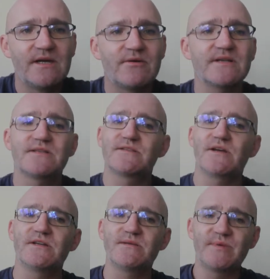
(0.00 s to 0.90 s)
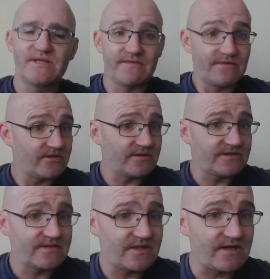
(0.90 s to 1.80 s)
Right, so it's going to be difficult,
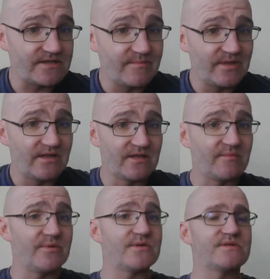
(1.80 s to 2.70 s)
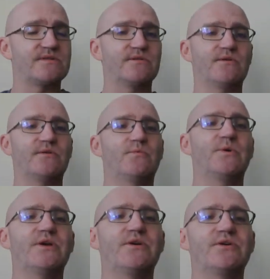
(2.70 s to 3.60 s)
it's going to be a little bit
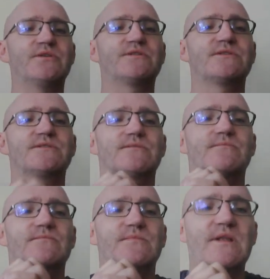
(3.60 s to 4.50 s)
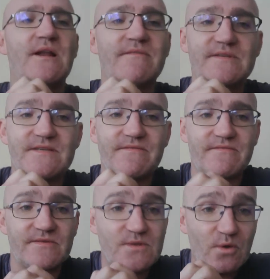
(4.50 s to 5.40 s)
weird. None of us have
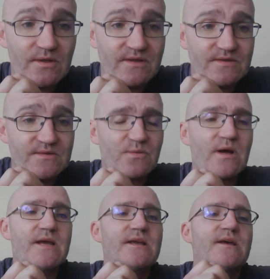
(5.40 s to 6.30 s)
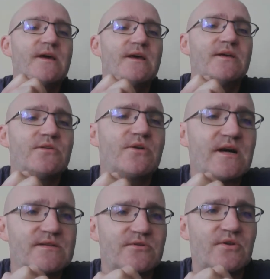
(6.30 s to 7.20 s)
ever taught this way. You
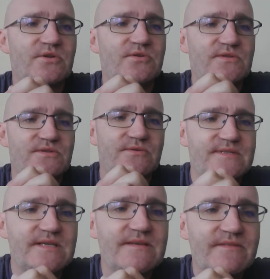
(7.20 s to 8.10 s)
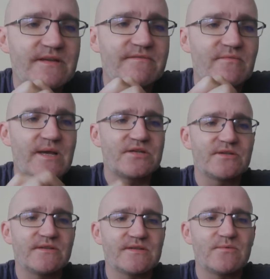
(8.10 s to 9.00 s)
guys are not used to receiving
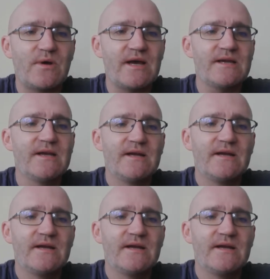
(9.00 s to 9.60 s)
information this way.